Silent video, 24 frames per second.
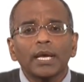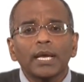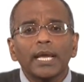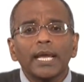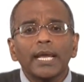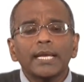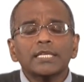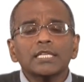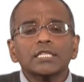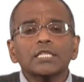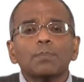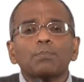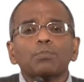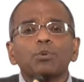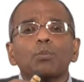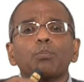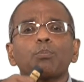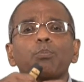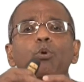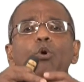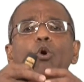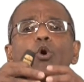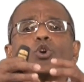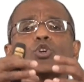It is the
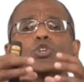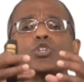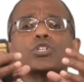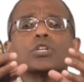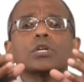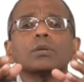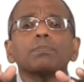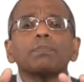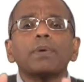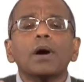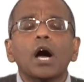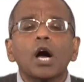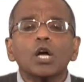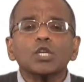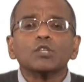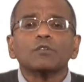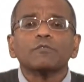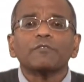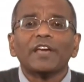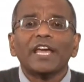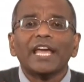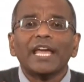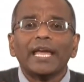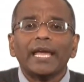proportional part
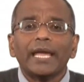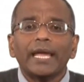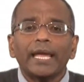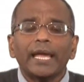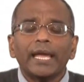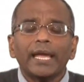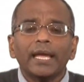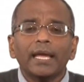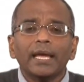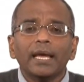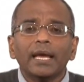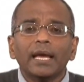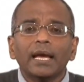of A